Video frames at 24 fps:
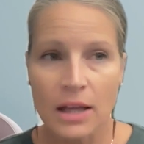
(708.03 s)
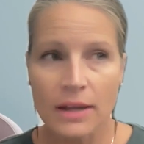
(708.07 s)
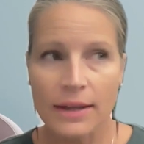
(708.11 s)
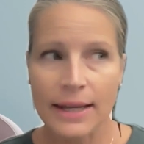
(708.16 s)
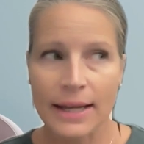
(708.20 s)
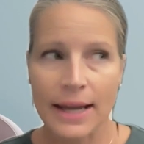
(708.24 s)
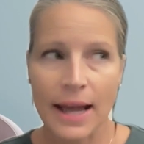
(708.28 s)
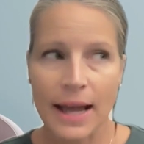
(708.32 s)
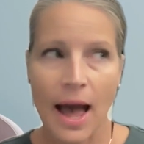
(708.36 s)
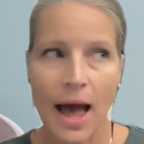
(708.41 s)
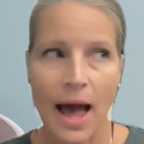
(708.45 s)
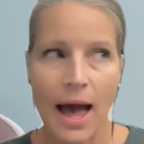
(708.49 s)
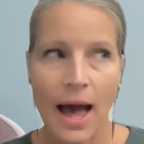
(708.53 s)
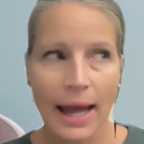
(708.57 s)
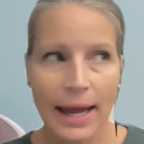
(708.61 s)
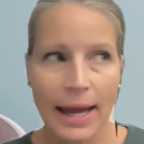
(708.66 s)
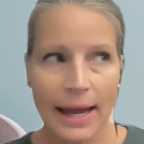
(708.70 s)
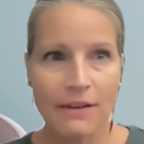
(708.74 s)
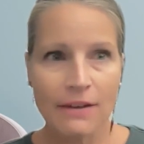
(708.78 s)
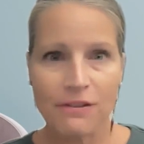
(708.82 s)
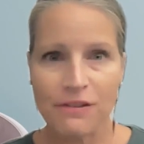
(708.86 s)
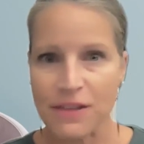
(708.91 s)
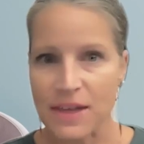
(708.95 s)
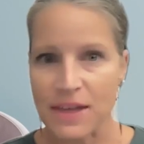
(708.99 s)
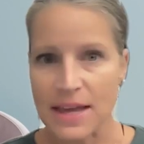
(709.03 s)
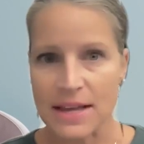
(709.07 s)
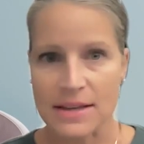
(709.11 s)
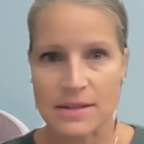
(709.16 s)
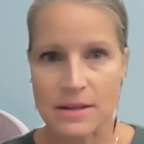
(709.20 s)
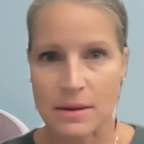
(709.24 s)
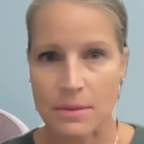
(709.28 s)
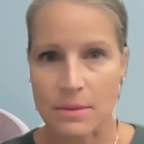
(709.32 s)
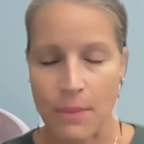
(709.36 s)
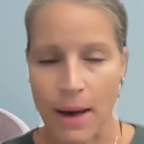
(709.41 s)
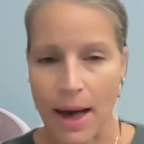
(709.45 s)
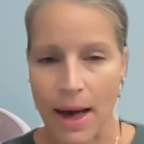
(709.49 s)
Like I have
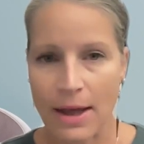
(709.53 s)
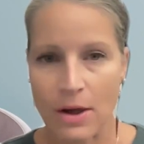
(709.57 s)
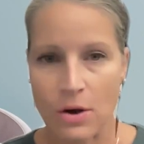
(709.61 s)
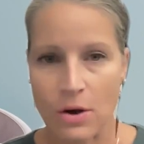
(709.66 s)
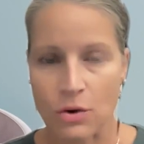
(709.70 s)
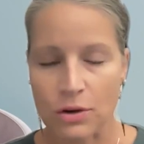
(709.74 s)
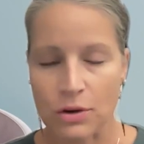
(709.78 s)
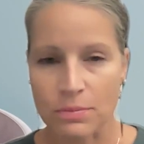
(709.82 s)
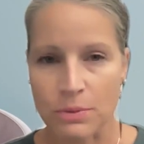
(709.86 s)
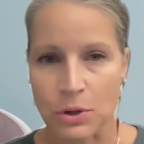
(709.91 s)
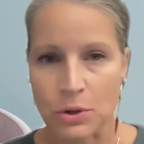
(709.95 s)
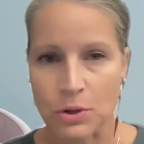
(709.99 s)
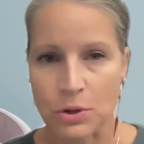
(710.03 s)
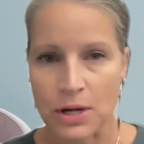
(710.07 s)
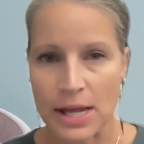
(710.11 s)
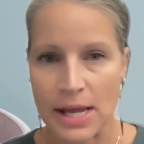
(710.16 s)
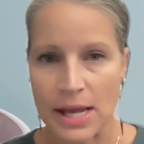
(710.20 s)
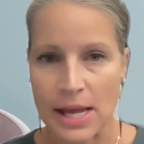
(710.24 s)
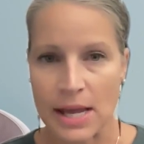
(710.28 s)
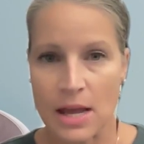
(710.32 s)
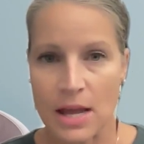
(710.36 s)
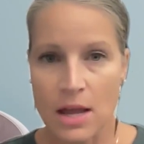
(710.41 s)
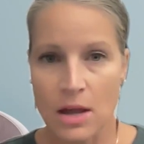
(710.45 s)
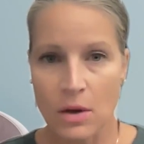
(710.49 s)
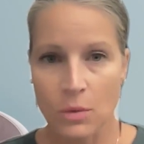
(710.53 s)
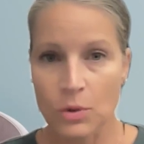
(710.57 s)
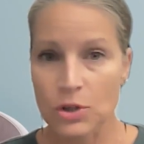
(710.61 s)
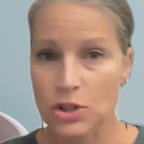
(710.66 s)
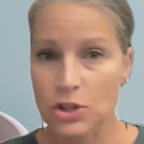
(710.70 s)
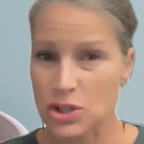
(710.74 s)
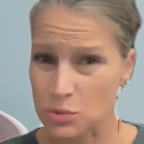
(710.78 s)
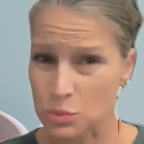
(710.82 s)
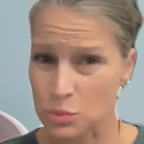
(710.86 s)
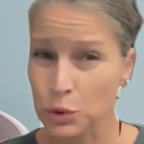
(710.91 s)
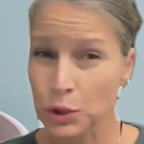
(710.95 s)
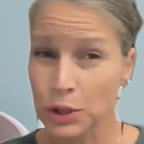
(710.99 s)
things in my own community,
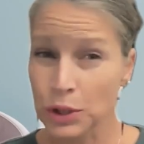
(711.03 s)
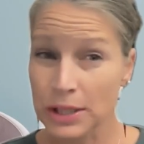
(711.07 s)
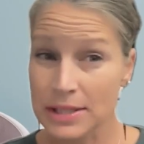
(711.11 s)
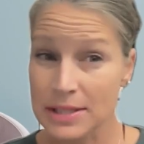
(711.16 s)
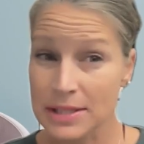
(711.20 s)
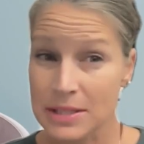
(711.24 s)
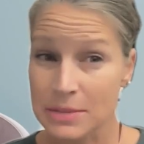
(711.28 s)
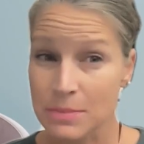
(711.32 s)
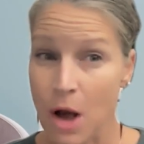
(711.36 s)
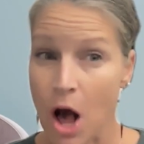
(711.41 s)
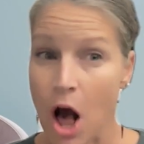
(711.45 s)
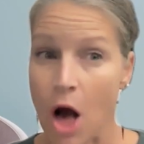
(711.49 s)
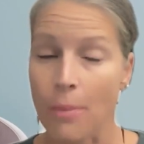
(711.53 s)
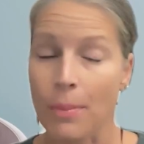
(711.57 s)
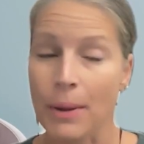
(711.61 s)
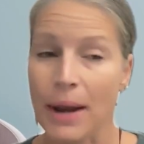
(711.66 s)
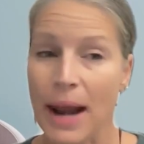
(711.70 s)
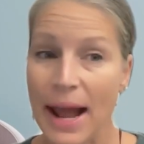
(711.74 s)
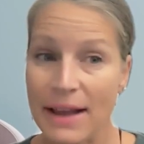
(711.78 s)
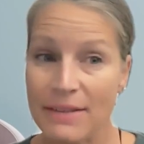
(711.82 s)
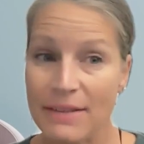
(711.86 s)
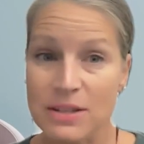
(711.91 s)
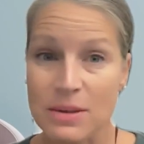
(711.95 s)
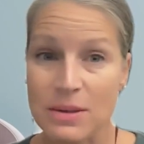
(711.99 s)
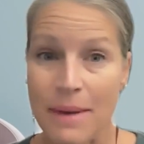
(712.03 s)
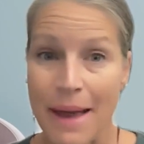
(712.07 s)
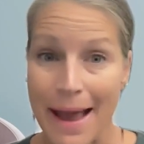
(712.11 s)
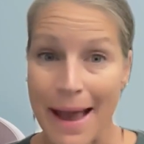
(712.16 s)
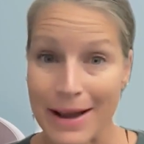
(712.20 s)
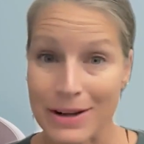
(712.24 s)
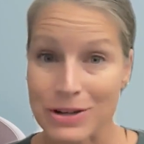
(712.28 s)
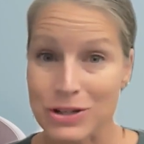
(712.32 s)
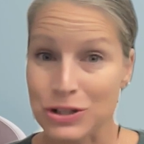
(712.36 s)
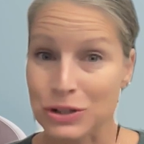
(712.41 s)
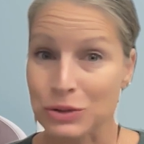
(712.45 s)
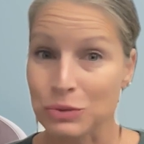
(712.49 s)
which is really small, but I have some
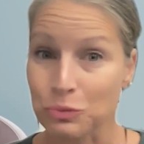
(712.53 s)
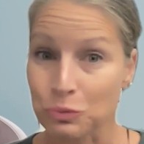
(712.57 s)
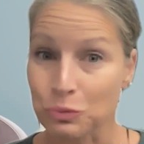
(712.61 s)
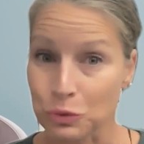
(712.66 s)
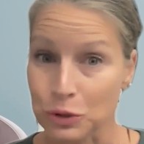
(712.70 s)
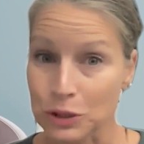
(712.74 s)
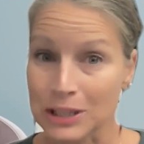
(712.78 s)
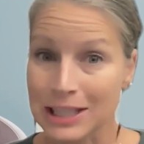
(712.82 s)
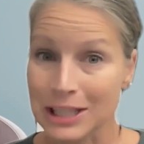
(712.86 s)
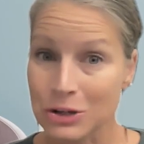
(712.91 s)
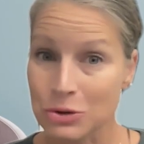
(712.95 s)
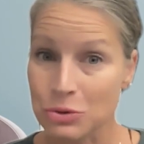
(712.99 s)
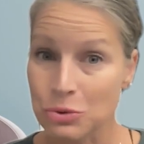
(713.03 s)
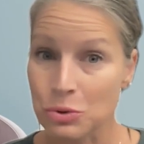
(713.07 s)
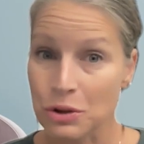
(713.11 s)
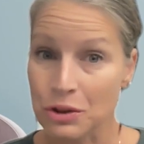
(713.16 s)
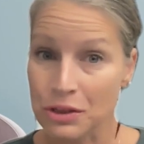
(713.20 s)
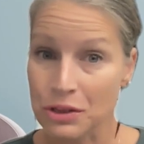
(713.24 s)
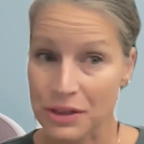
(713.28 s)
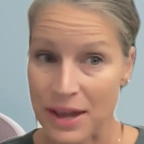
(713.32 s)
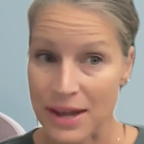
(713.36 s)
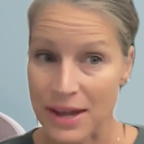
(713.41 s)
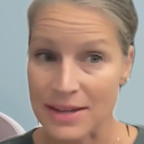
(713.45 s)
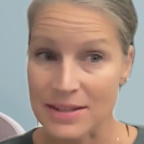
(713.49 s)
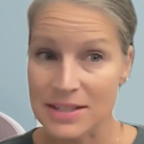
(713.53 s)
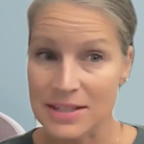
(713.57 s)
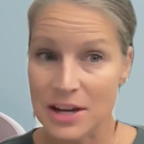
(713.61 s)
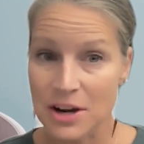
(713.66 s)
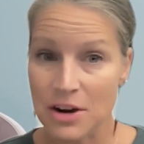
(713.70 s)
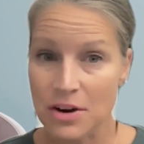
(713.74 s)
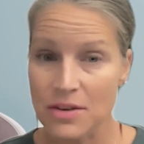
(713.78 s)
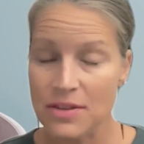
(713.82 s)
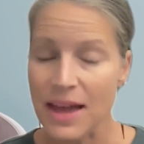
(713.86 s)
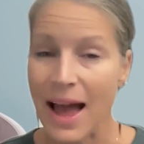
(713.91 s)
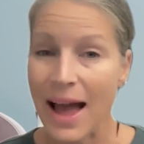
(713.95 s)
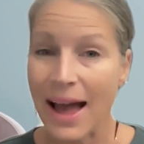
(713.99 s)
actually really cool things
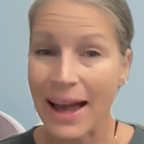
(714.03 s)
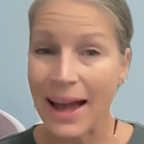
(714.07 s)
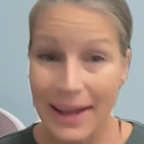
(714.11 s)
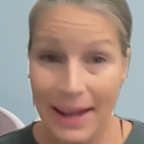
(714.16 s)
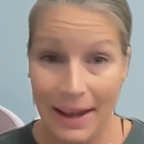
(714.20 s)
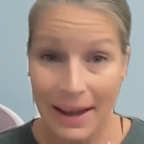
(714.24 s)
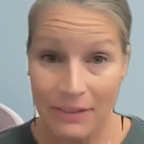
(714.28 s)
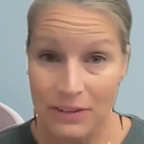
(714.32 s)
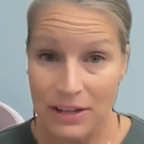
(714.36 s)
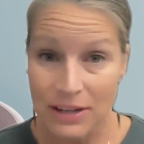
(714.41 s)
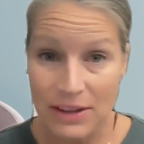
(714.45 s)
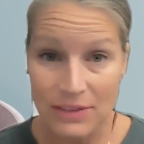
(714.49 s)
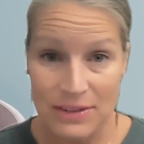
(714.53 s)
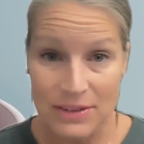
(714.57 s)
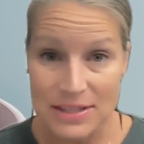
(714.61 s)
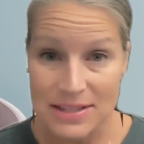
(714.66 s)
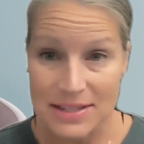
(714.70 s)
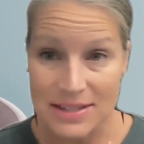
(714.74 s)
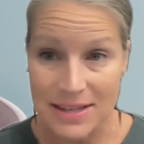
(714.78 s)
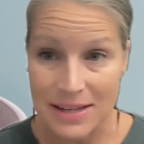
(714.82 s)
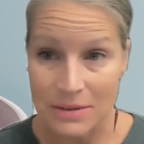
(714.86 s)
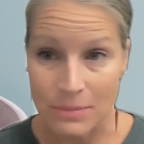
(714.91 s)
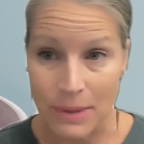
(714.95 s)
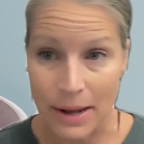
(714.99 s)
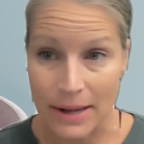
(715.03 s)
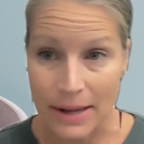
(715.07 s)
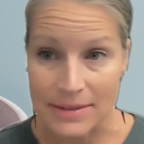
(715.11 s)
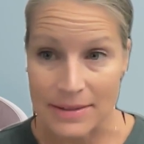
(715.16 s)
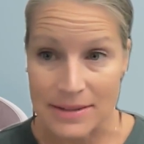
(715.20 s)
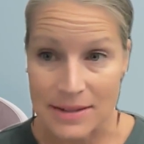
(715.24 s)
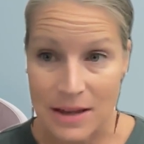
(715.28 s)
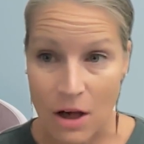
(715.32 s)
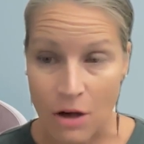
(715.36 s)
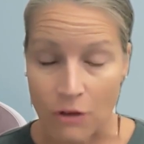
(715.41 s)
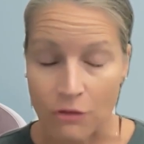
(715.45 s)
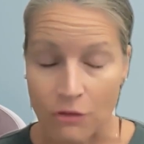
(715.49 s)
here that I haven't even seen
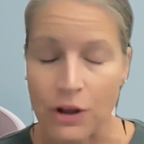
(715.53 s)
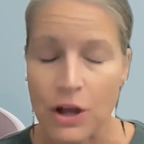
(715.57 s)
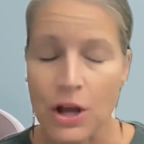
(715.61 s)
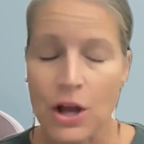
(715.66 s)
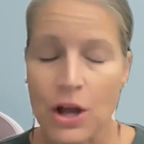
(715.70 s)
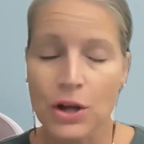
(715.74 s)
myself.